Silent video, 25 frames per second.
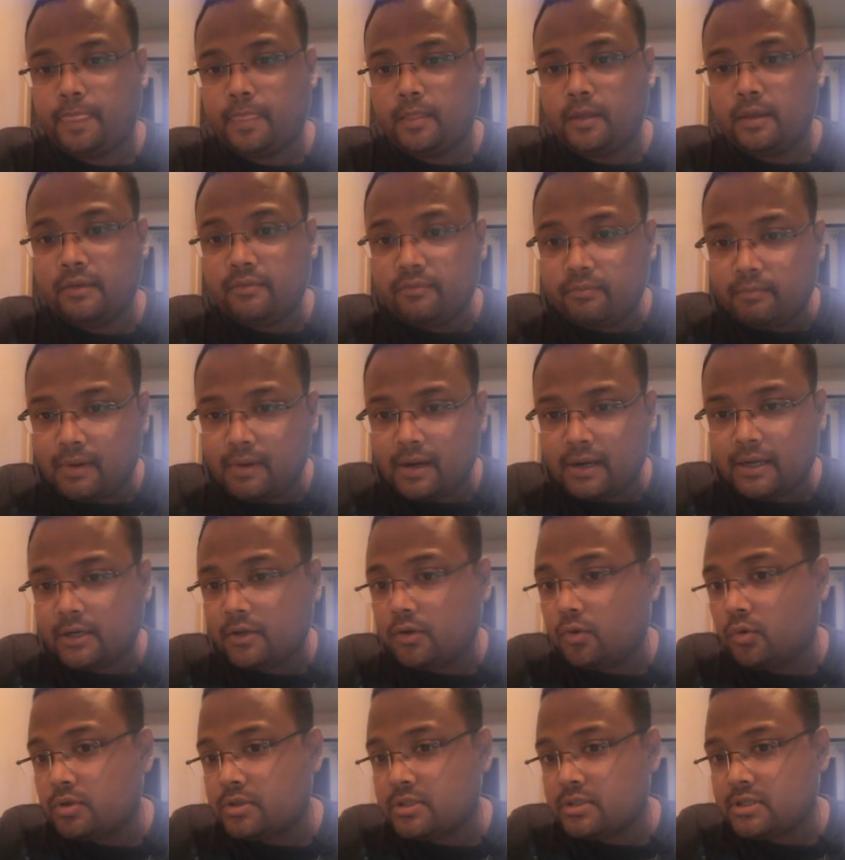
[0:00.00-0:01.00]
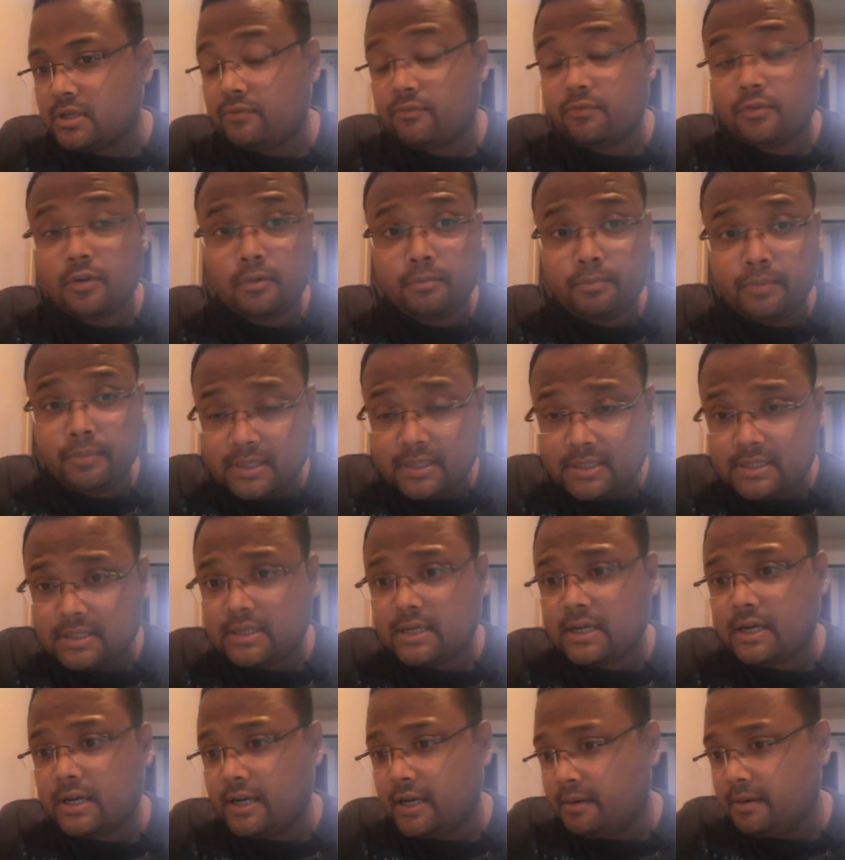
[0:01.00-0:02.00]
If market goes down from this
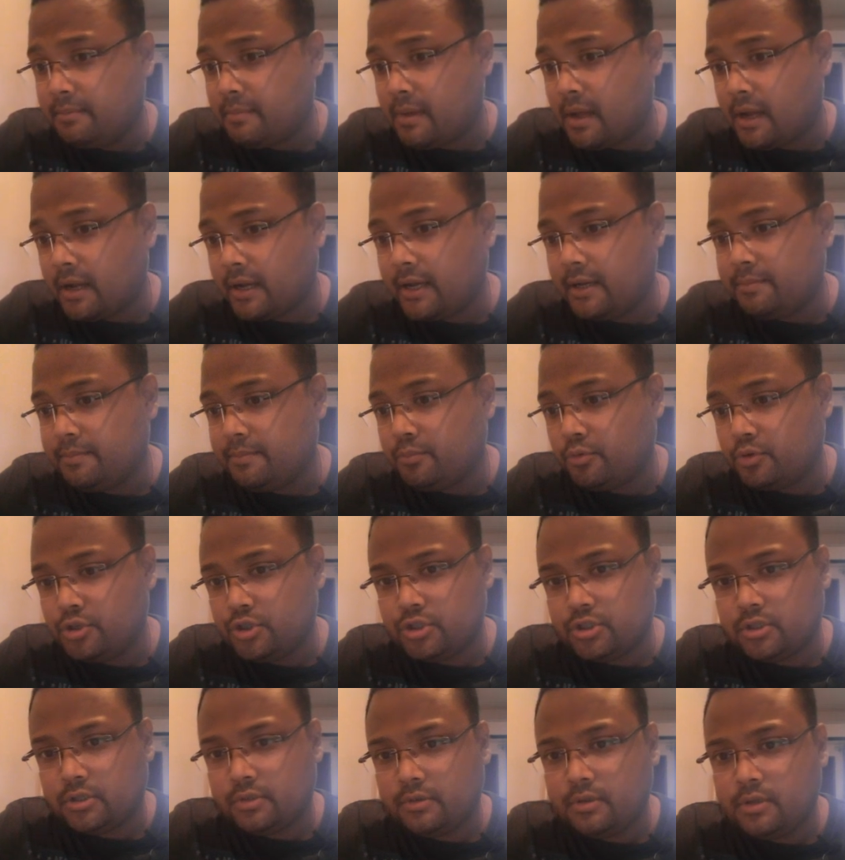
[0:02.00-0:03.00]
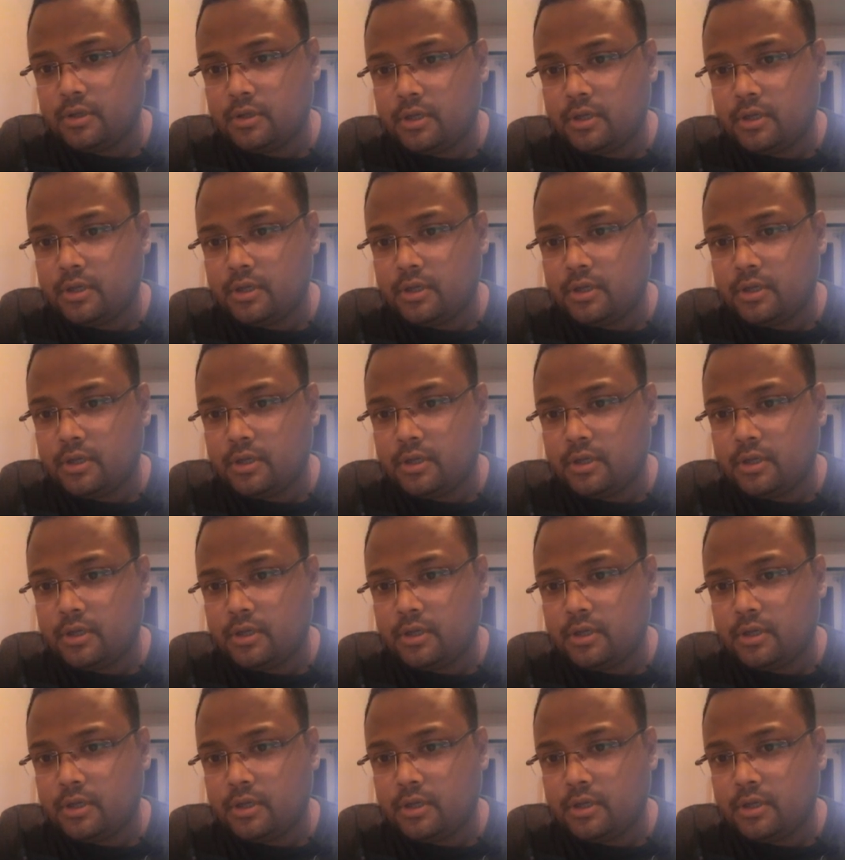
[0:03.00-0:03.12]
current market position,